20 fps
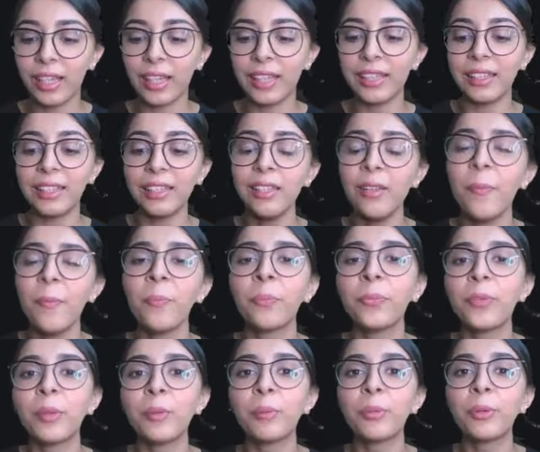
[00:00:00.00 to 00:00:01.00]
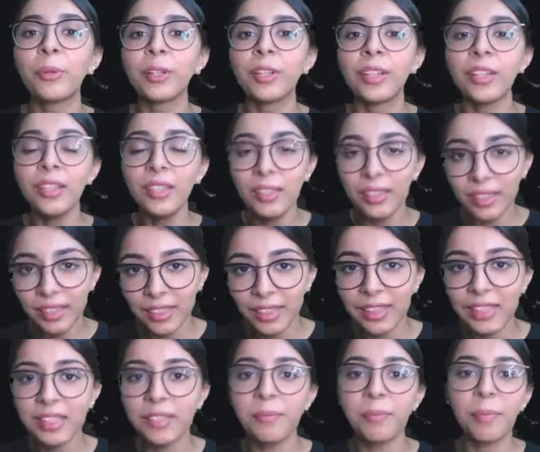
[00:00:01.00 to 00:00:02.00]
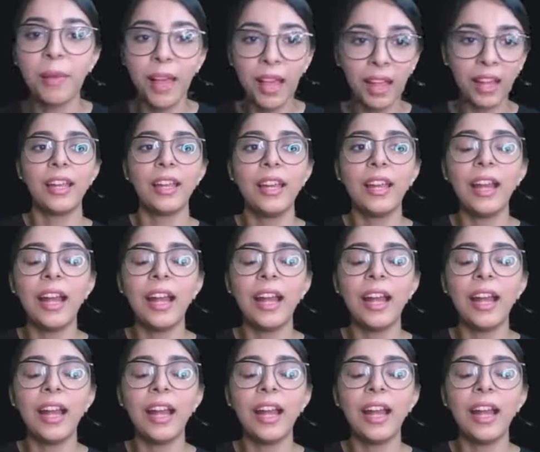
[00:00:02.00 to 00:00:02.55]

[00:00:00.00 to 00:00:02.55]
and then put it in his bag.